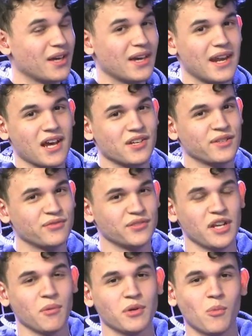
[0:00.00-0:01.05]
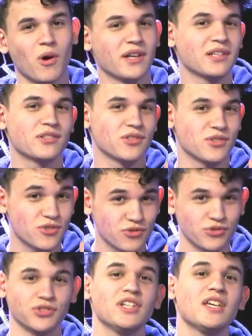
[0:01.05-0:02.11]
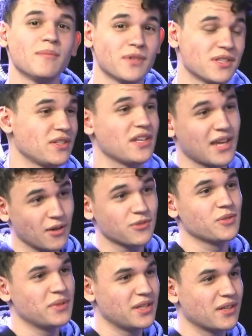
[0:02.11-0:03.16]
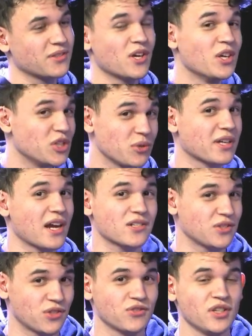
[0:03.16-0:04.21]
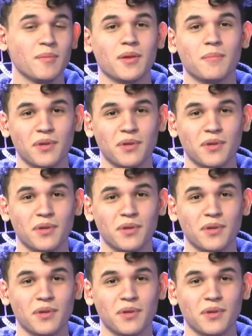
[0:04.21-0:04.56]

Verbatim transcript: And actually, for anyone wanting to stream the city council meetings, you can actually stream them.